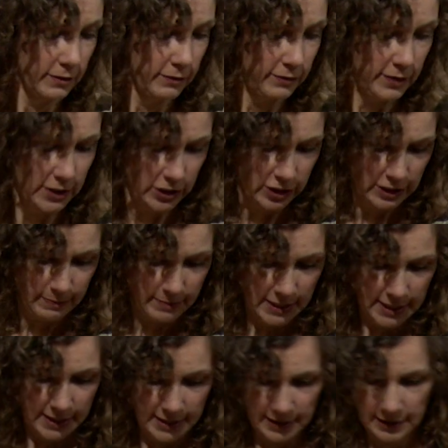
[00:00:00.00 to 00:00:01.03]
Finish up
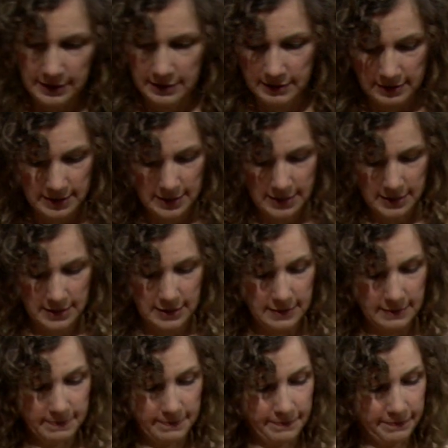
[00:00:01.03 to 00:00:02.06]
my
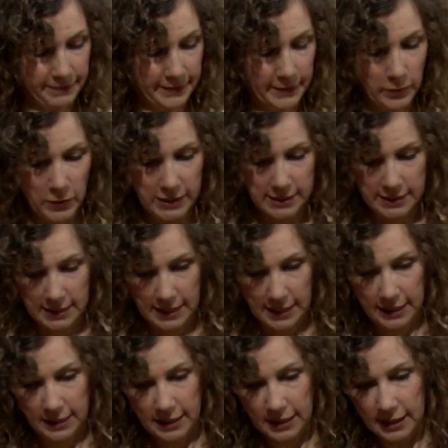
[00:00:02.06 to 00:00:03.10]
ones that I
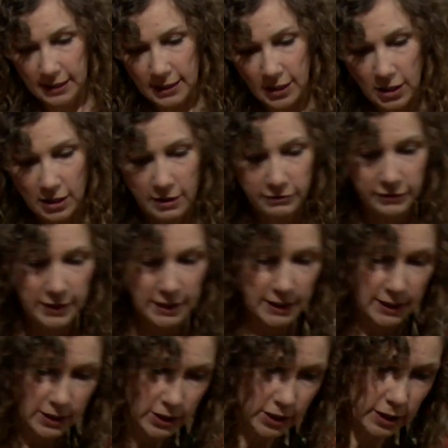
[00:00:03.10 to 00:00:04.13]
cut off
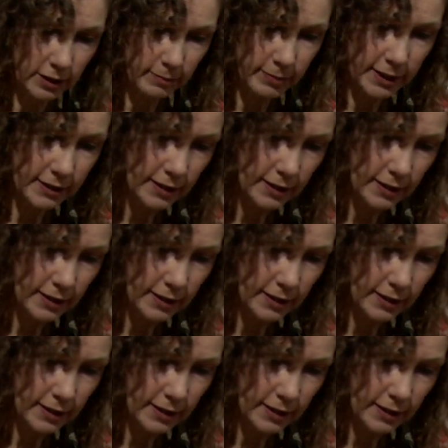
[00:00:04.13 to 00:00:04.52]
here, but